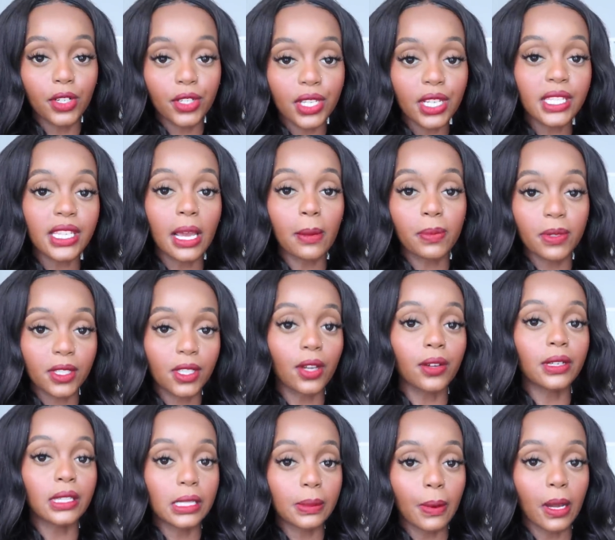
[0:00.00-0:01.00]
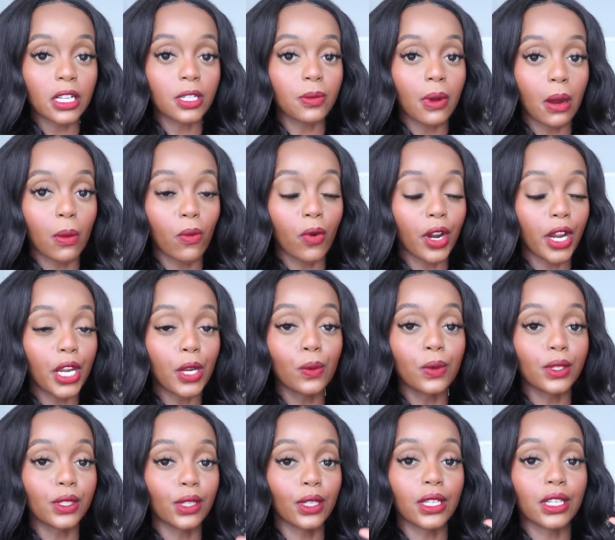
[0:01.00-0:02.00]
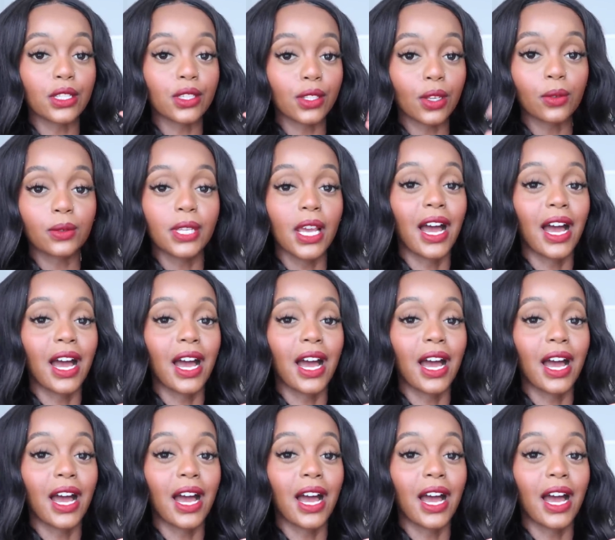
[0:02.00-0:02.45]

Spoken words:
There's this episode in SpongeBob where he was looking so